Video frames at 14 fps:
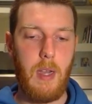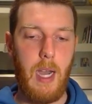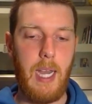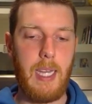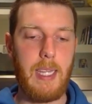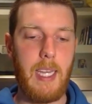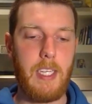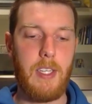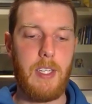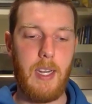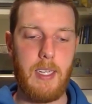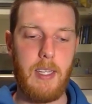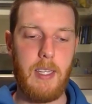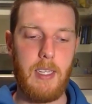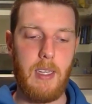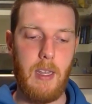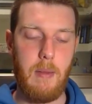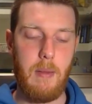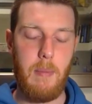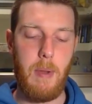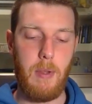I like to talk
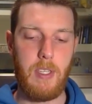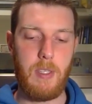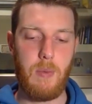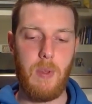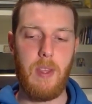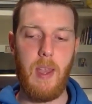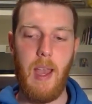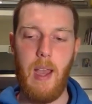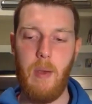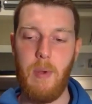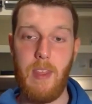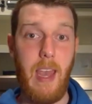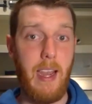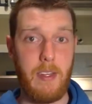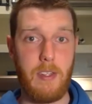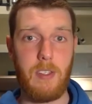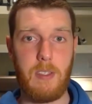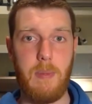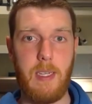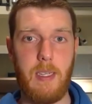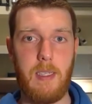about this with actors
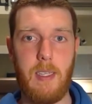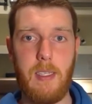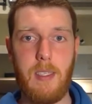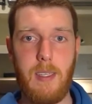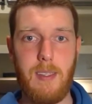because this